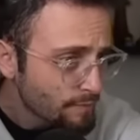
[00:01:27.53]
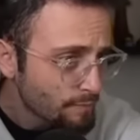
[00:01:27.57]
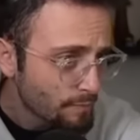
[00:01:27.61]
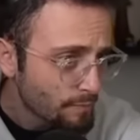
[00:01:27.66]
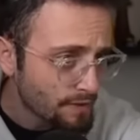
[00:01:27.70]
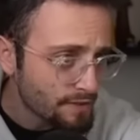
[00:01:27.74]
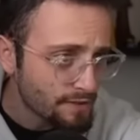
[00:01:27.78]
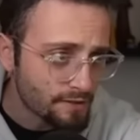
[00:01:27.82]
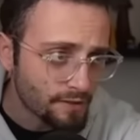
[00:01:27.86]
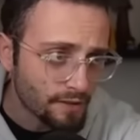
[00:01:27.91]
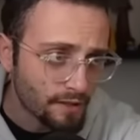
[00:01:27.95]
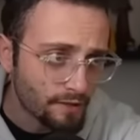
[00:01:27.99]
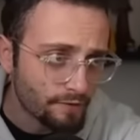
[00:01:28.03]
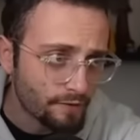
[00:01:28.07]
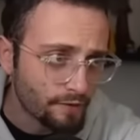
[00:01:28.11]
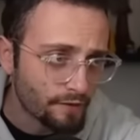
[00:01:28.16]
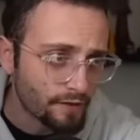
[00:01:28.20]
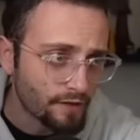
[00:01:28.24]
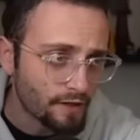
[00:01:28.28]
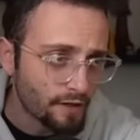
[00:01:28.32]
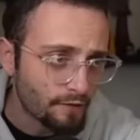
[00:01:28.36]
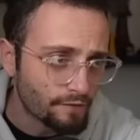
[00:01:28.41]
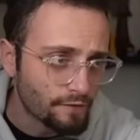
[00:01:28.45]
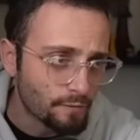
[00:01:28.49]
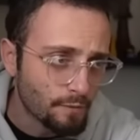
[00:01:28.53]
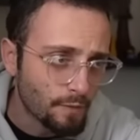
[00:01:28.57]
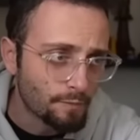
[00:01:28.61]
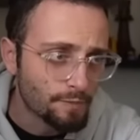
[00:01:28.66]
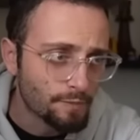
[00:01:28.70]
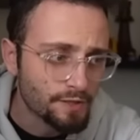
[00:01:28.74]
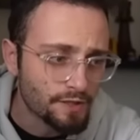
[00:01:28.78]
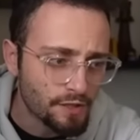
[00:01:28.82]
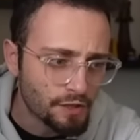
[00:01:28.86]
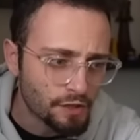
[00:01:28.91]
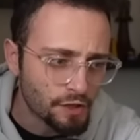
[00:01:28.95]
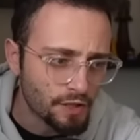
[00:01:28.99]
but still a very comfortable
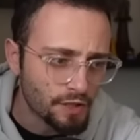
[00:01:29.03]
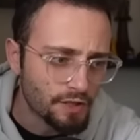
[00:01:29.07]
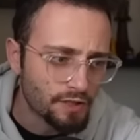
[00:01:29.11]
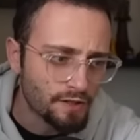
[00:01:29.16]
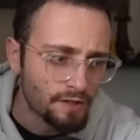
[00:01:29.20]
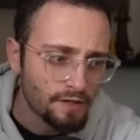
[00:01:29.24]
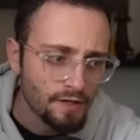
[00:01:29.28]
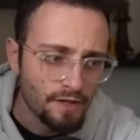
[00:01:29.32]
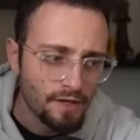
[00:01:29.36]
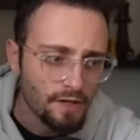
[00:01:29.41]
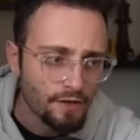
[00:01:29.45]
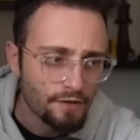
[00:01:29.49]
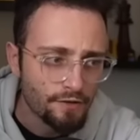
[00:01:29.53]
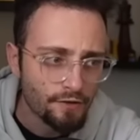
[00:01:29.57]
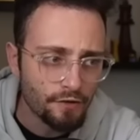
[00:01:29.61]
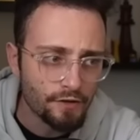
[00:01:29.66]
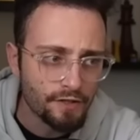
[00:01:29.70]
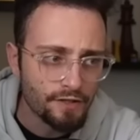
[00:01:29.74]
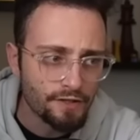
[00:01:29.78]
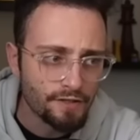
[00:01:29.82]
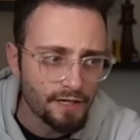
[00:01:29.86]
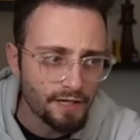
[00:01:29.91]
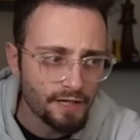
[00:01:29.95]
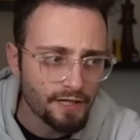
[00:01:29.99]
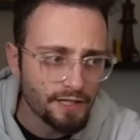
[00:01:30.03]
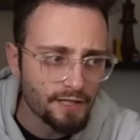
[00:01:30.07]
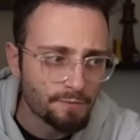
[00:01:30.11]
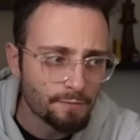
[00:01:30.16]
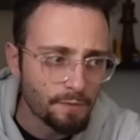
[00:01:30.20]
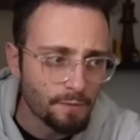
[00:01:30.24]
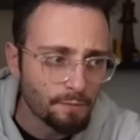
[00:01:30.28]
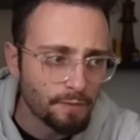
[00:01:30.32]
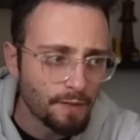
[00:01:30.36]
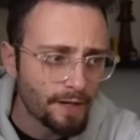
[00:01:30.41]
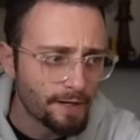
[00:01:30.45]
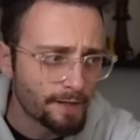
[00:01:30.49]
position. 30 seconds
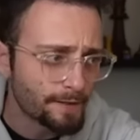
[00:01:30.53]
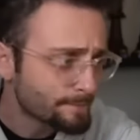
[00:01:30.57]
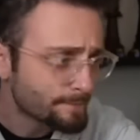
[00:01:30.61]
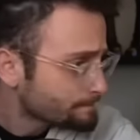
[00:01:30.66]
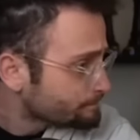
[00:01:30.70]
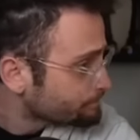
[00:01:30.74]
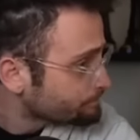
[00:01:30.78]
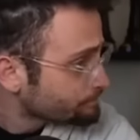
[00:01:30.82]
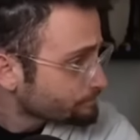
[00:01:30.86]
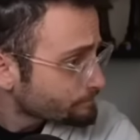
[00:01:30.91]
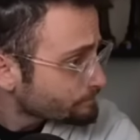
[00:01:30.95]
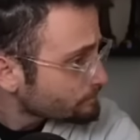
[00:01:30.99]
per player.